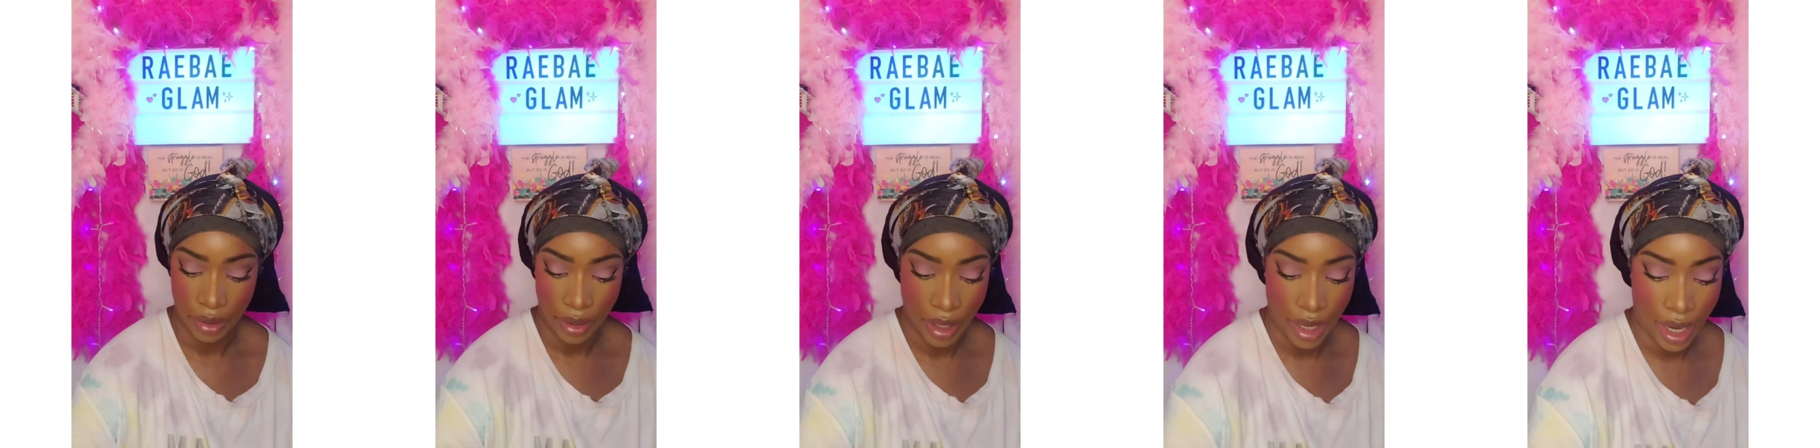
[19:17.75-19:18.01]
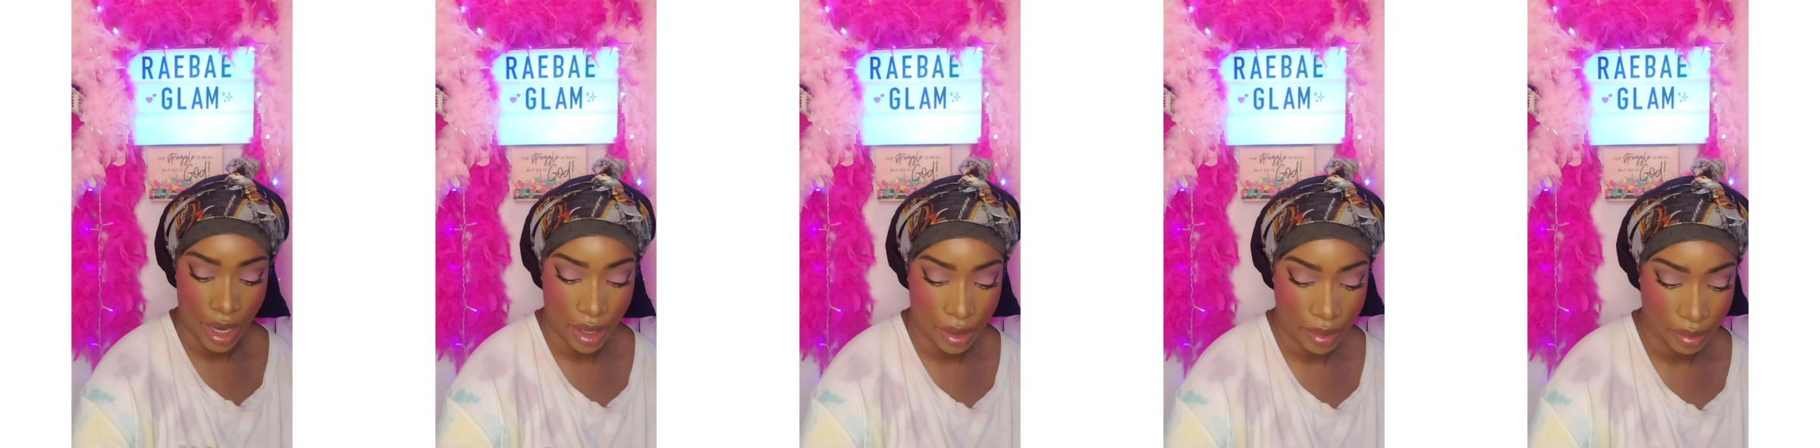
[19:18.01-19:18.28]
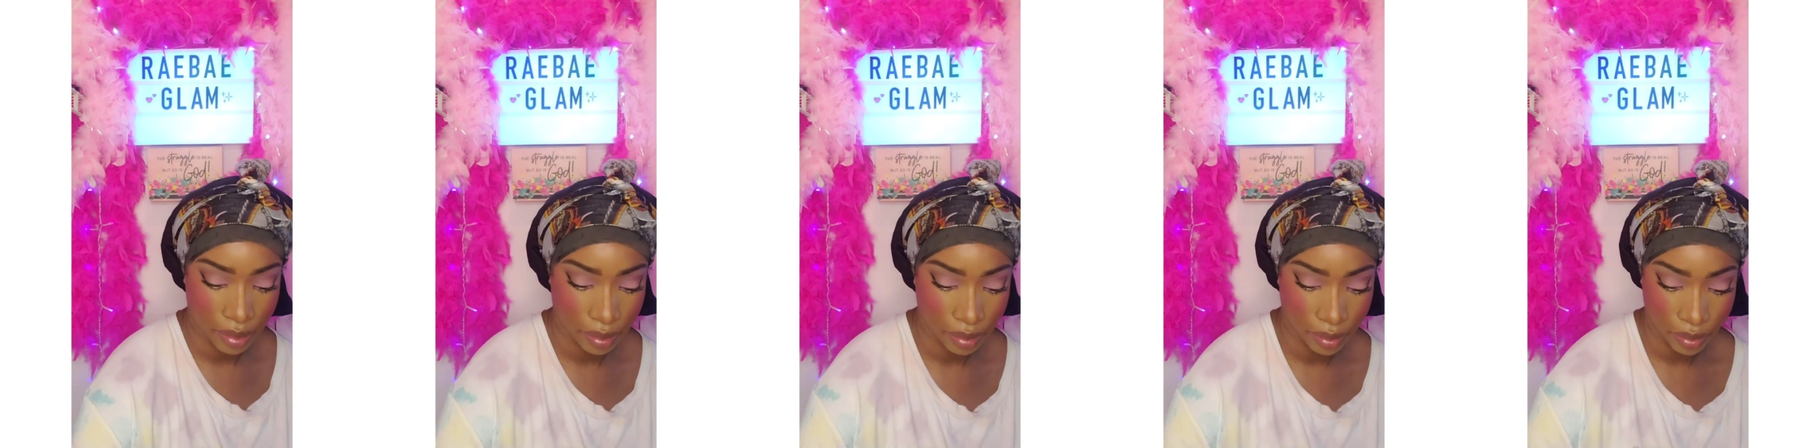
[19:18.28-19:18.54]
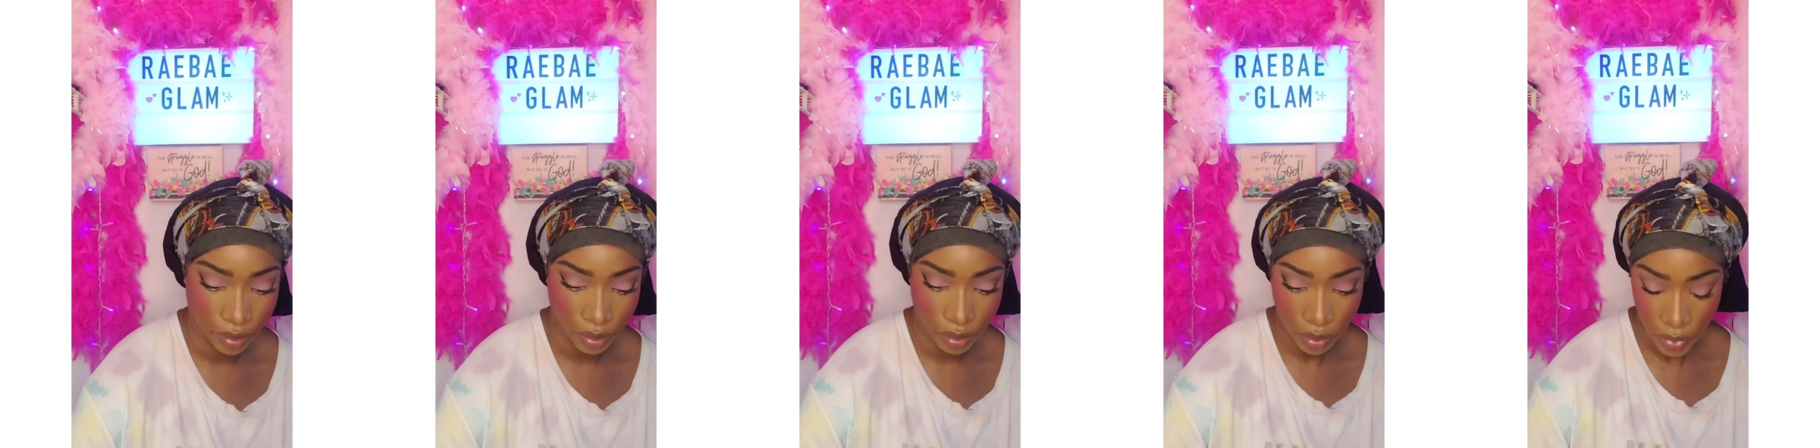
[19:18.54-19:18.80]
Now,
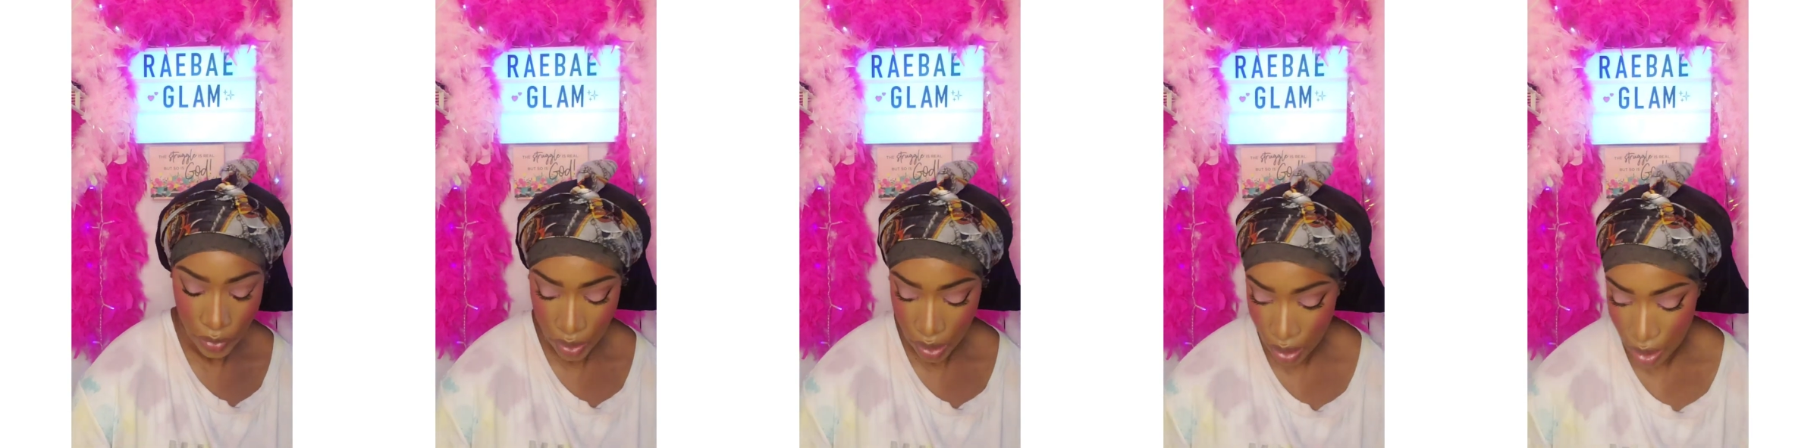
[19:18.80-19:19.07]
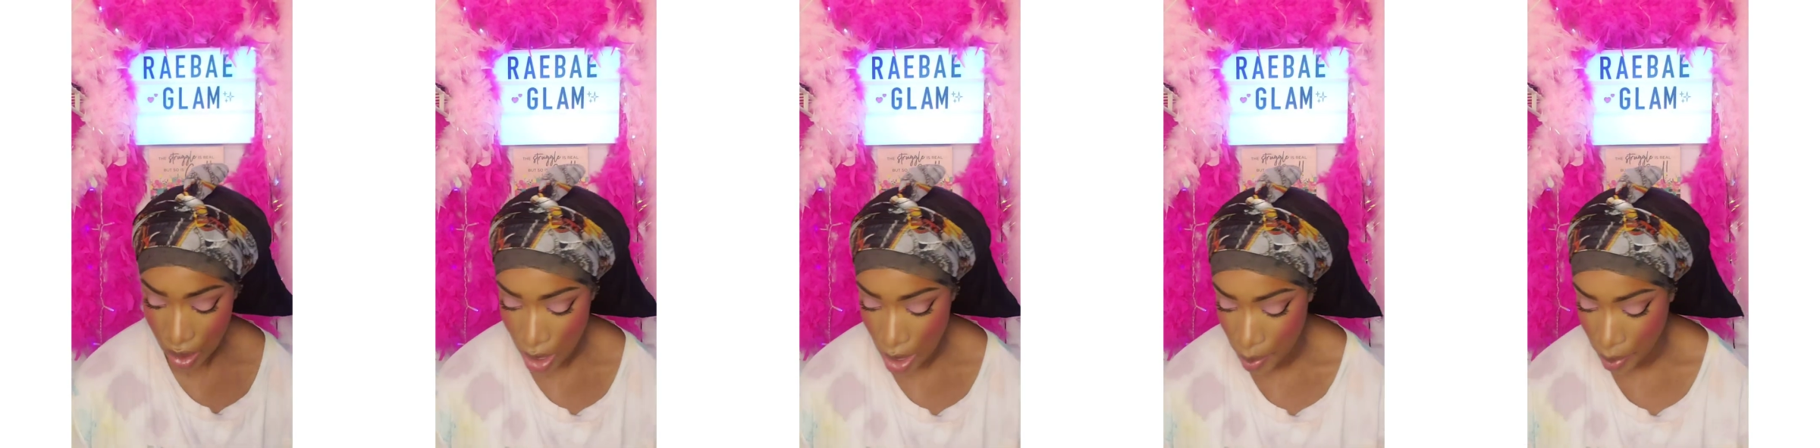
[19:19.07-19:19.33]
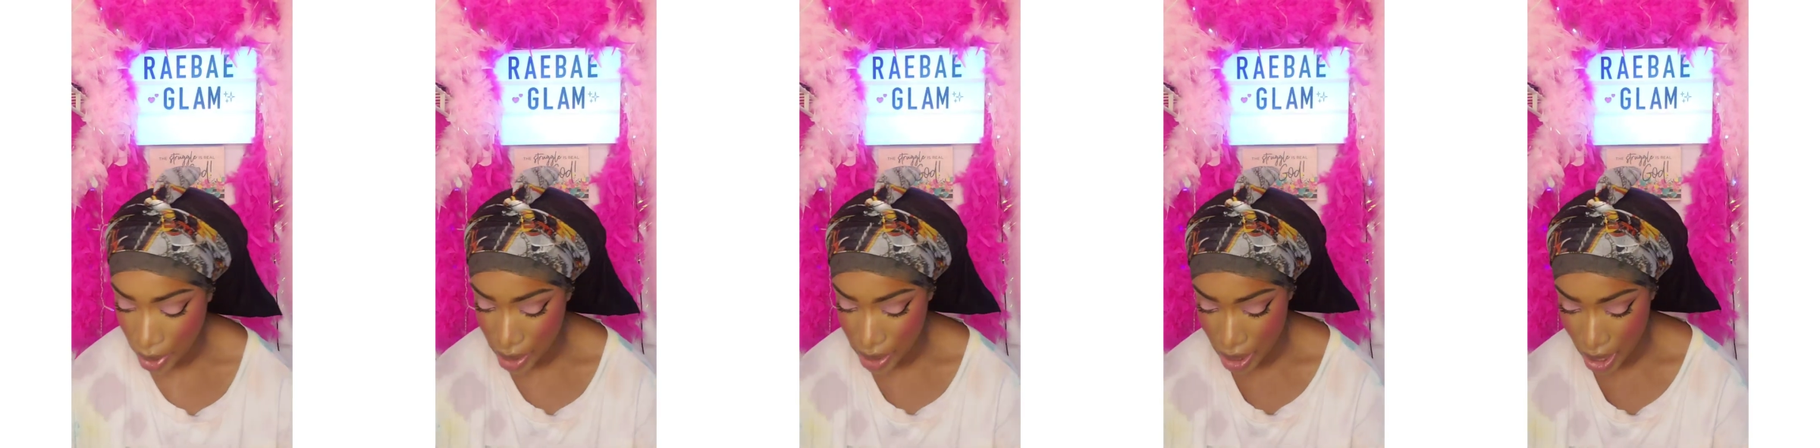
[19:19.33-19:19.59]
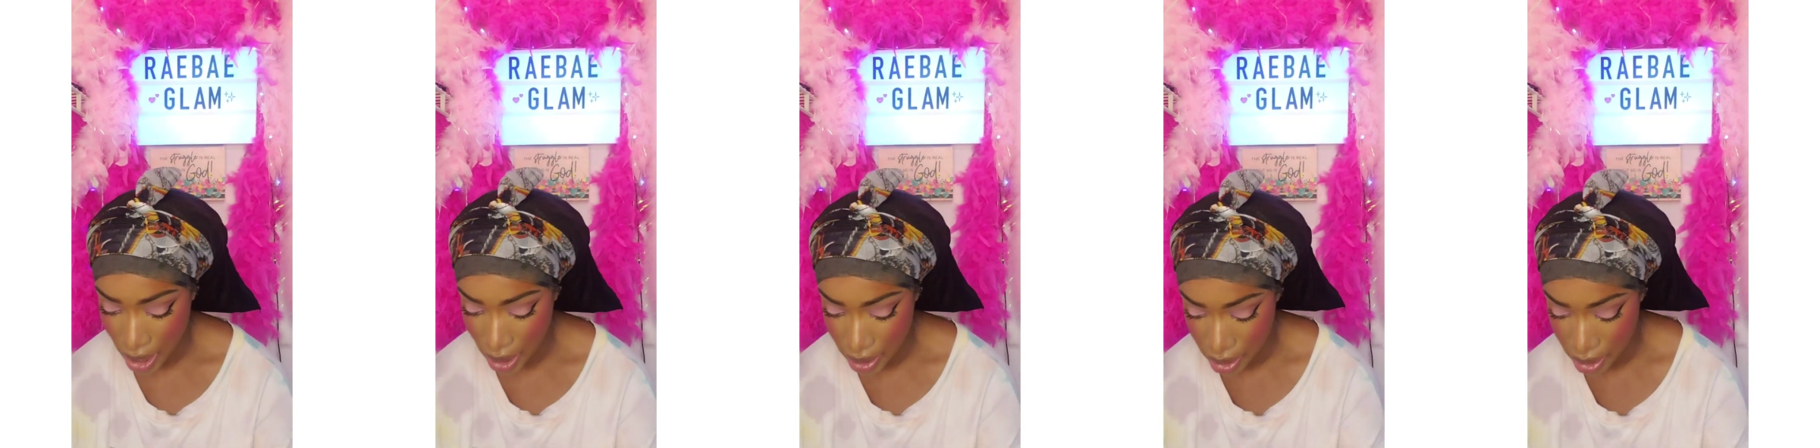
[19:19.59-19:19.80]
I'm going to take